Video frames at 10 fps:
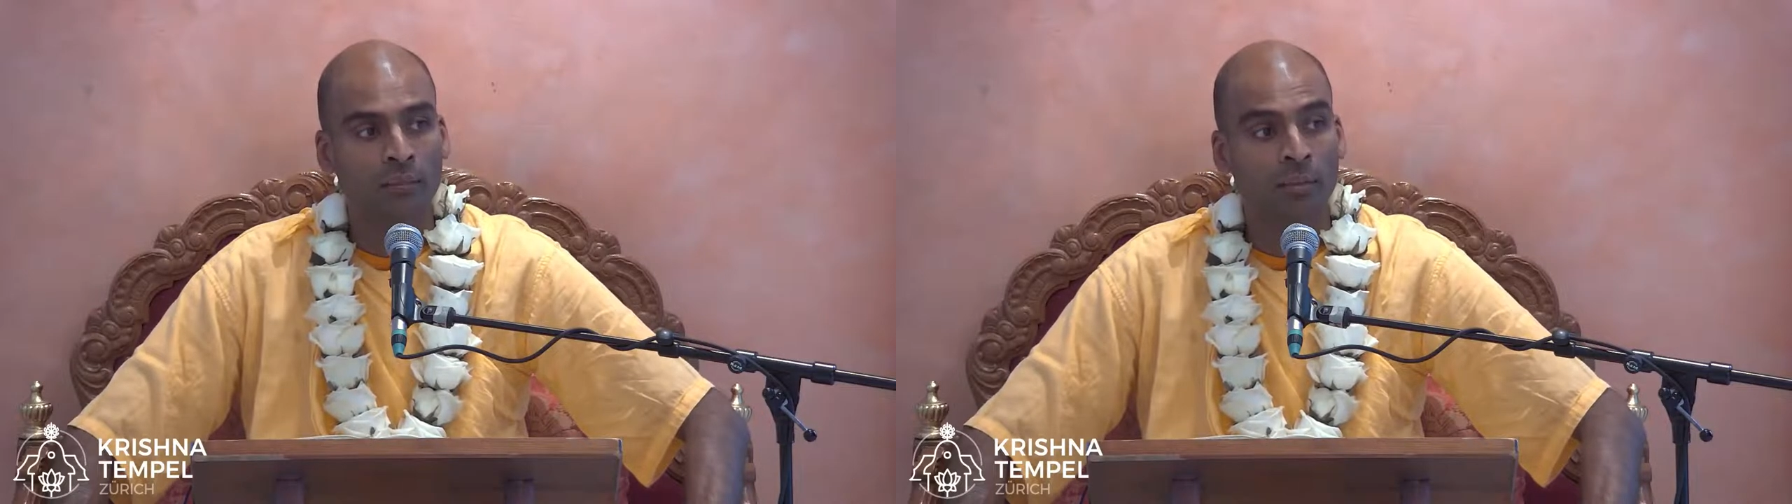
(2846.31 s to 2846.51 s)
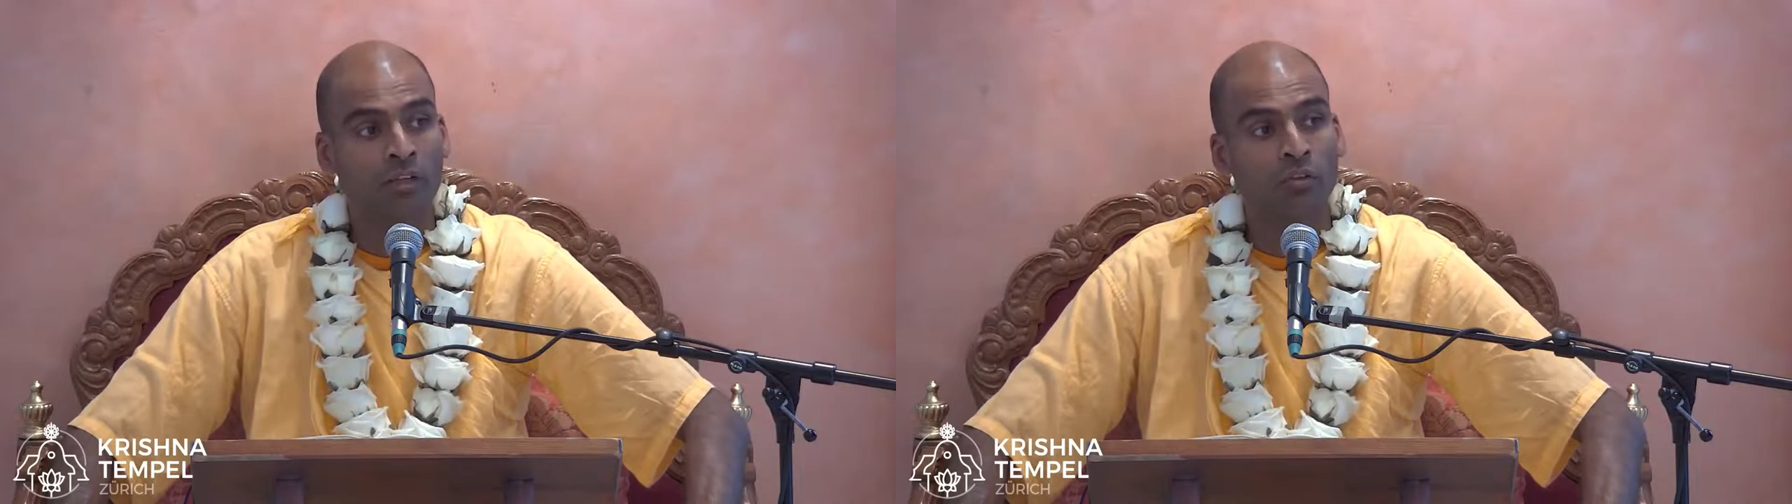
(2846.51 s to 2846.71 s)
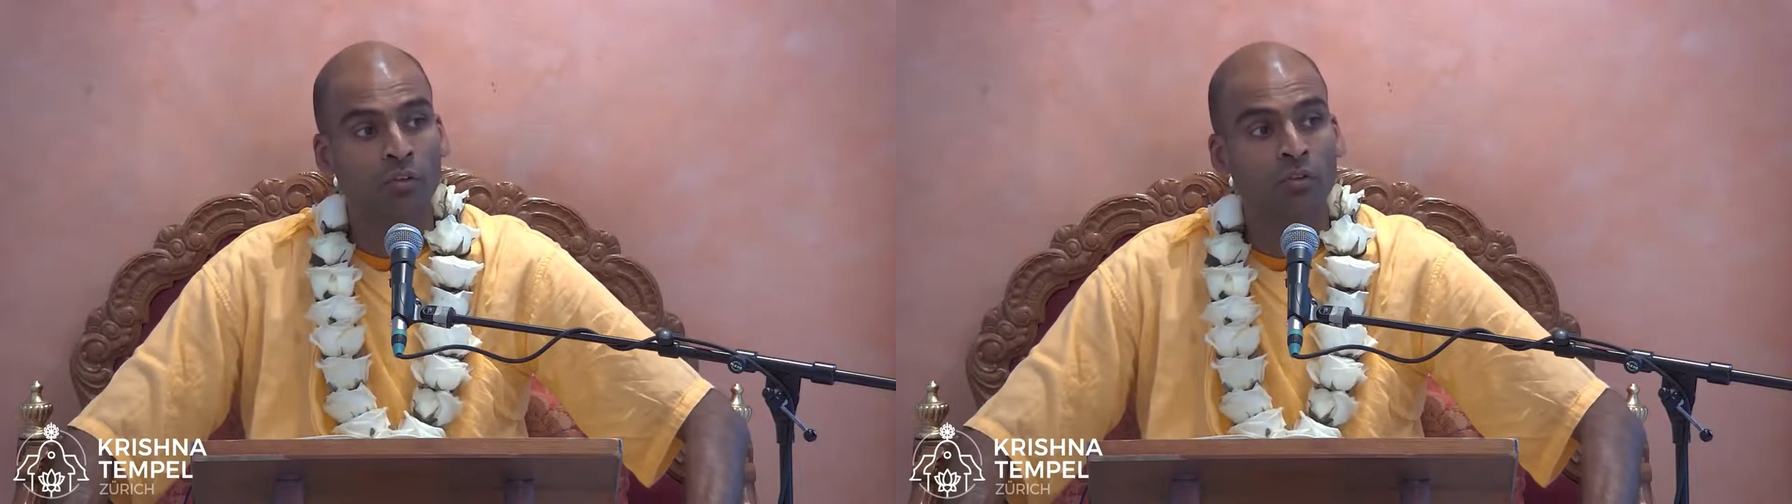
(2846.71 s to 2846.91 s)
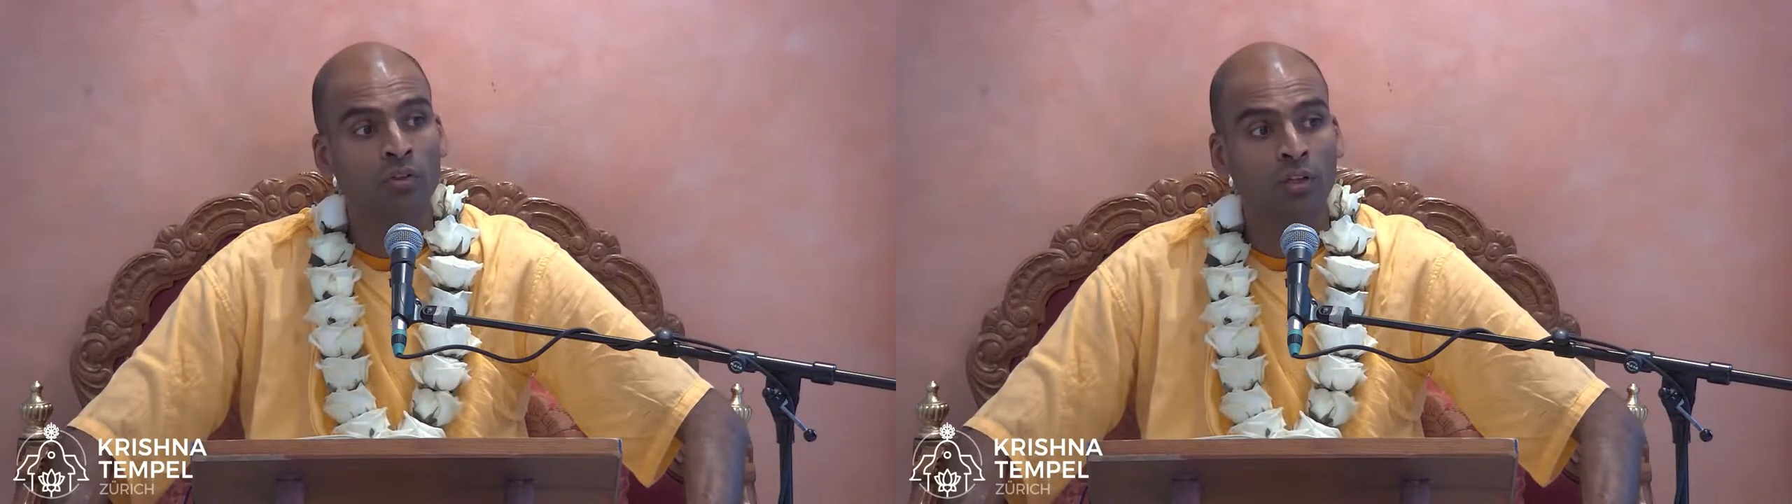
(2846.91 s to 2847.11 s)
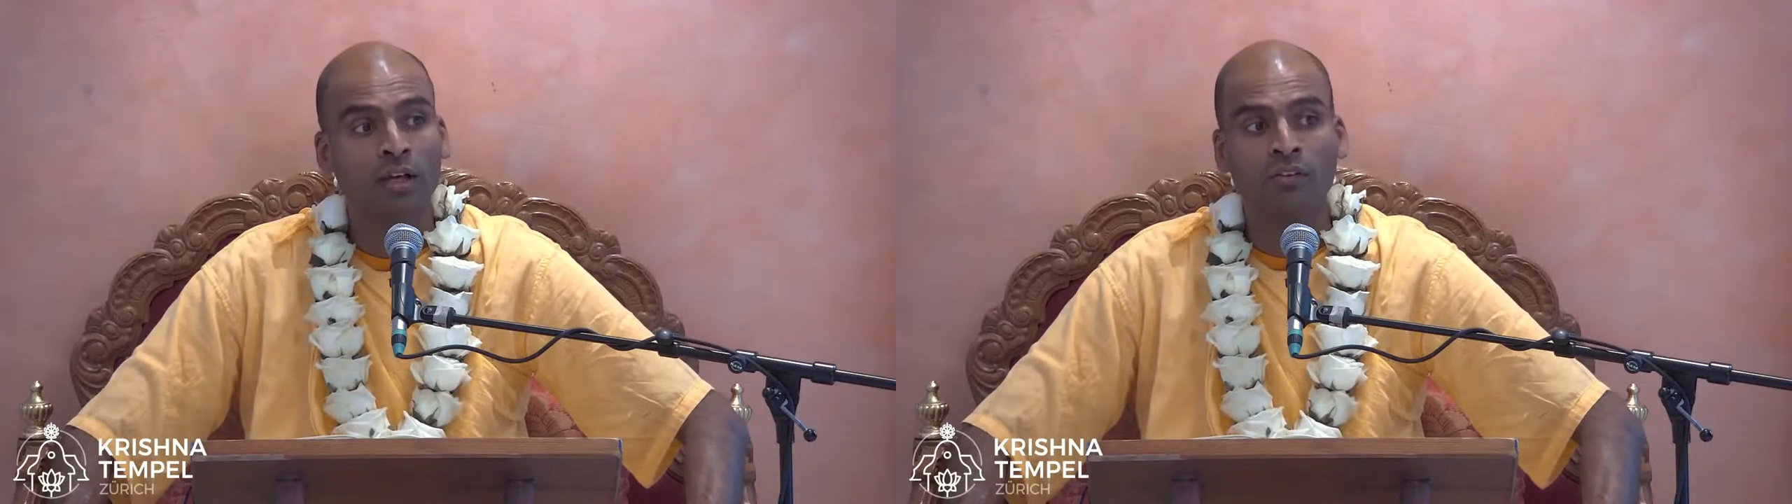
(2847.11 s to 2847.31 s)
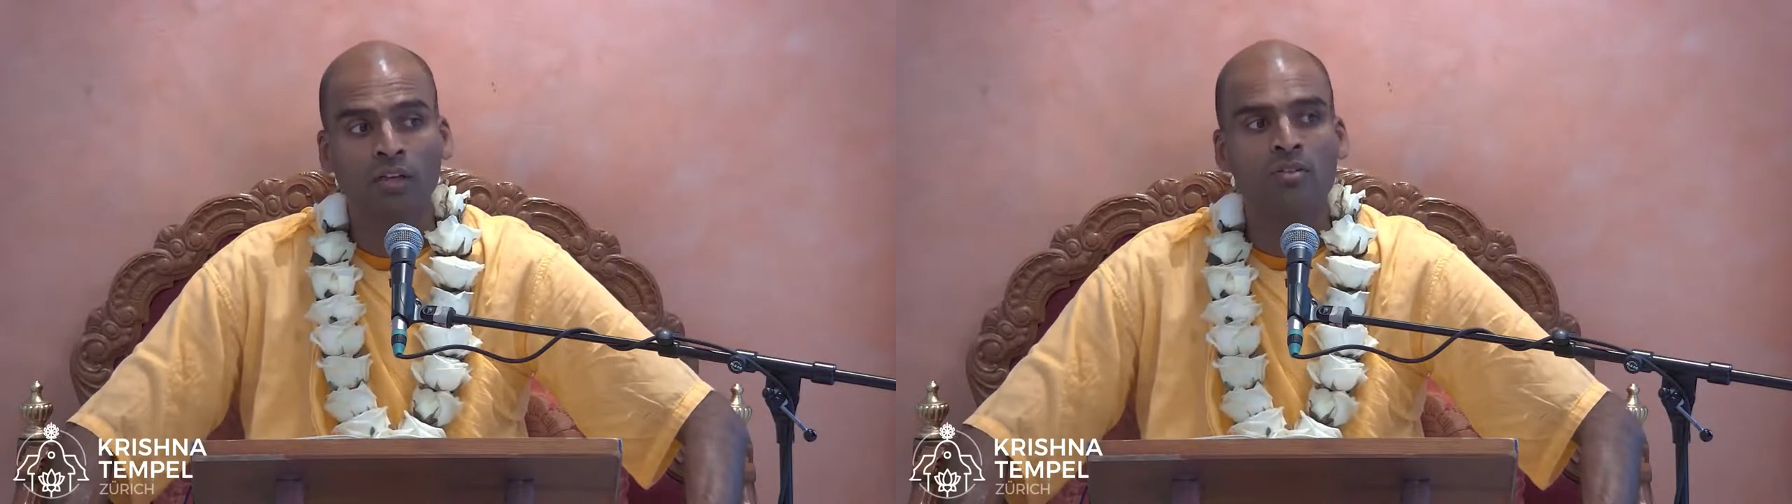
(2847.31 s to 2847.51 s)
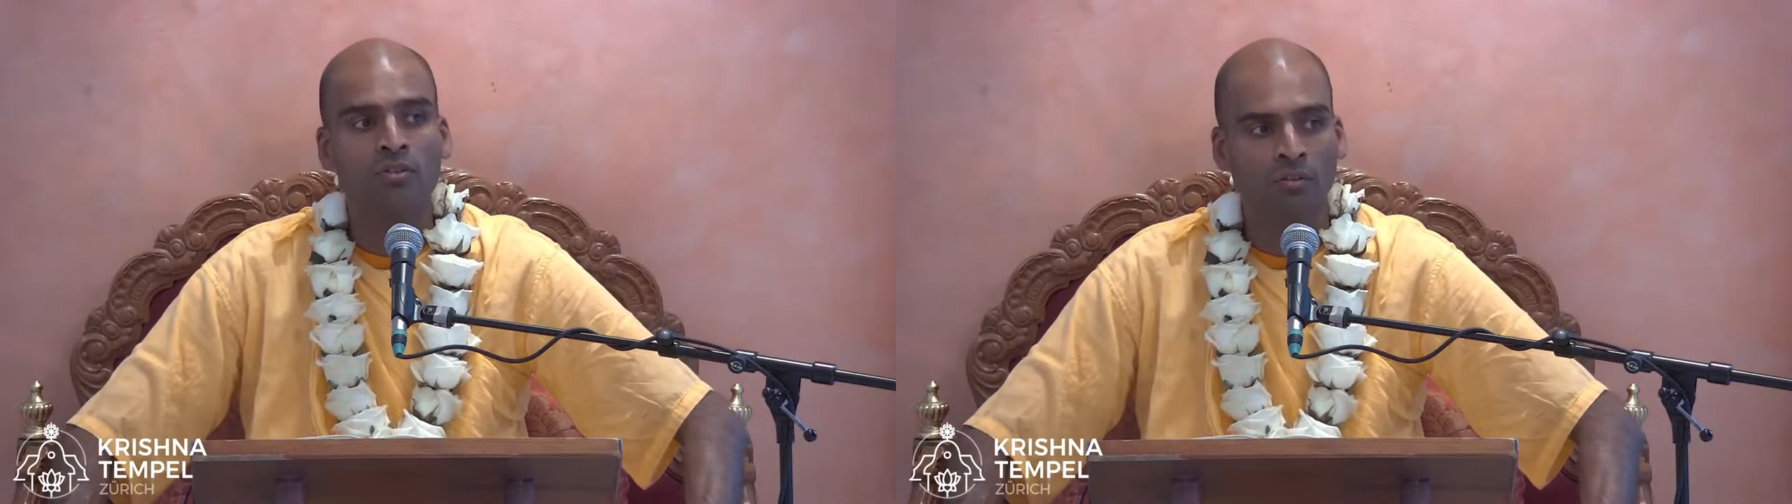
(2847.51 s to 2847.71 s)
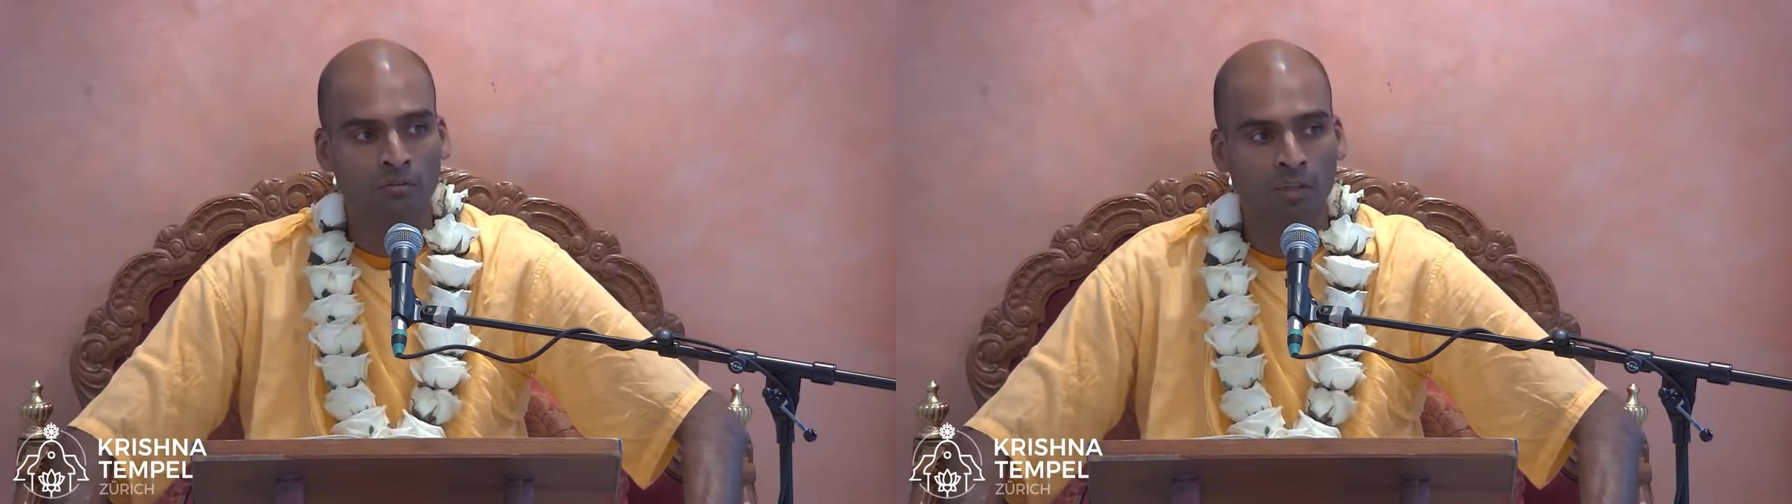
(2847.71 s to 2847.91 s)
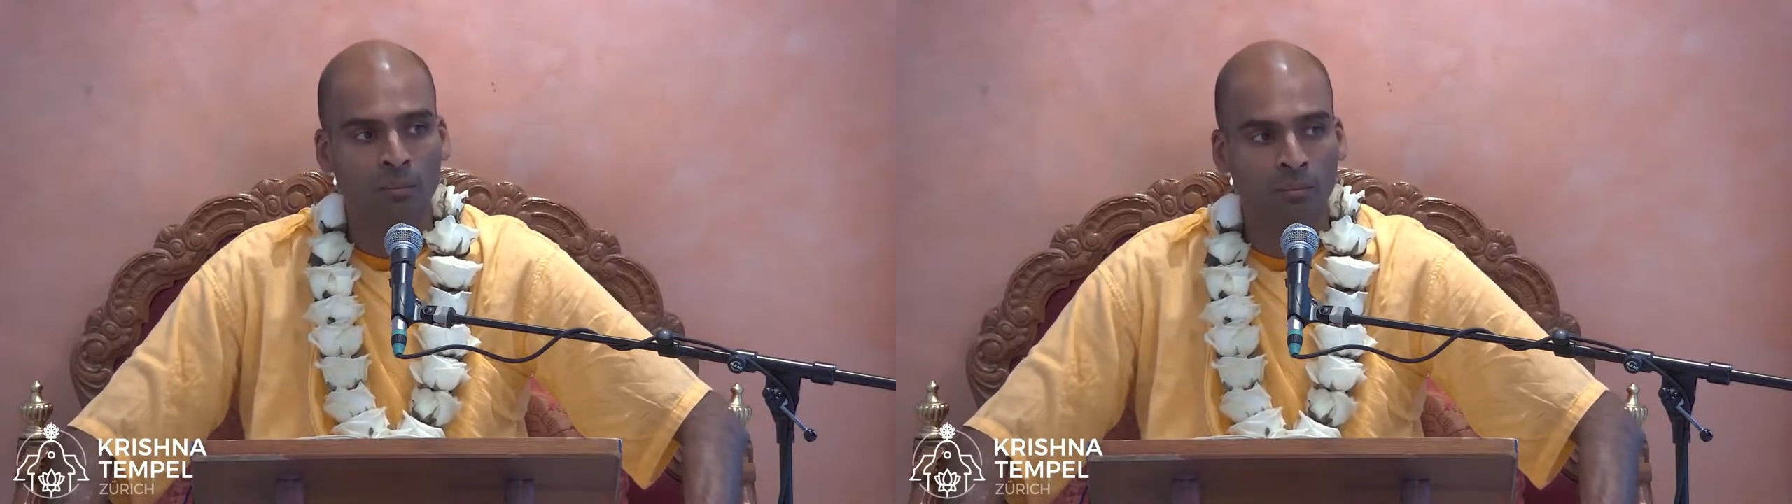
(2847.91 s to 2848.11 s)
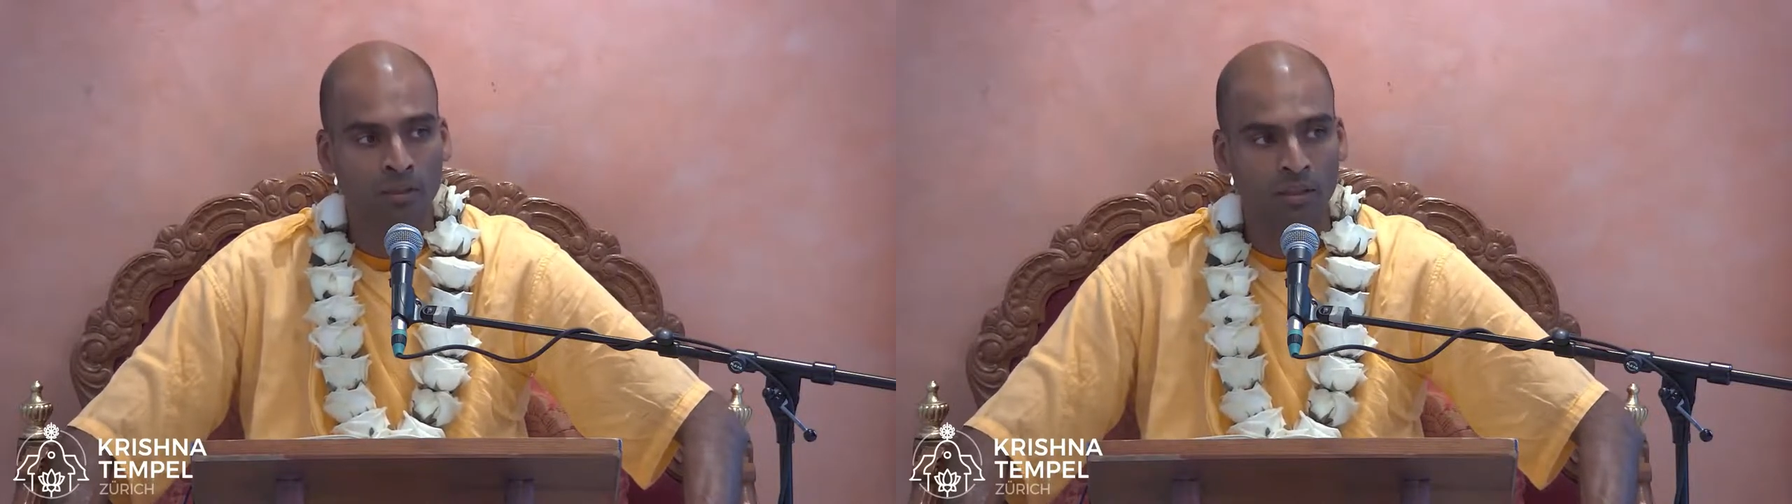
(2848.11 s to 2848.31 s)
the best utilization of
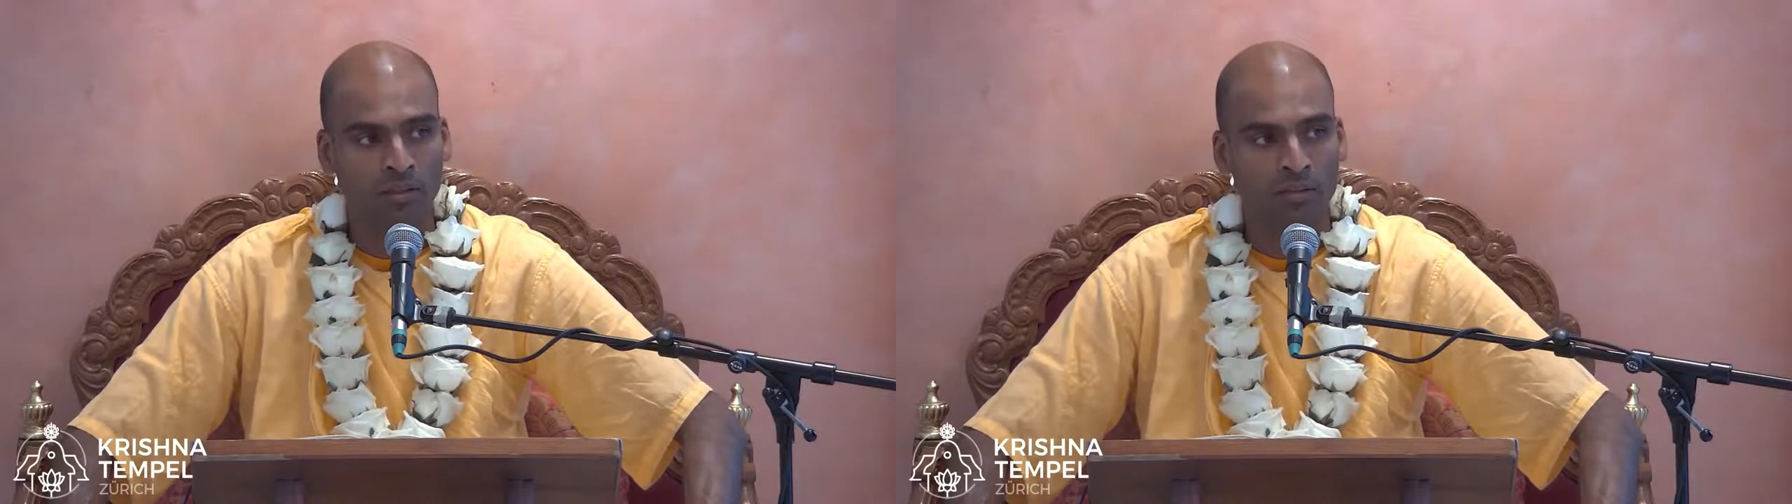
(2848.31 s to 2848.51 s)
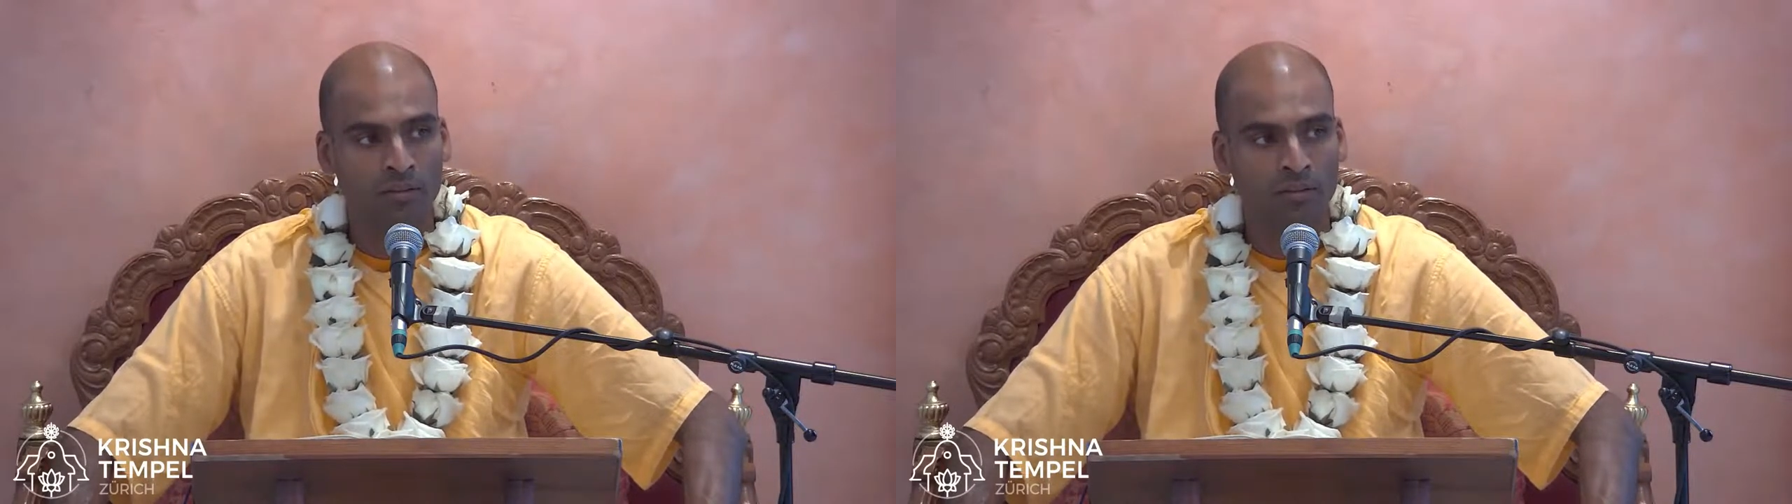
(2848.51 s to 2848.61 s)
that money.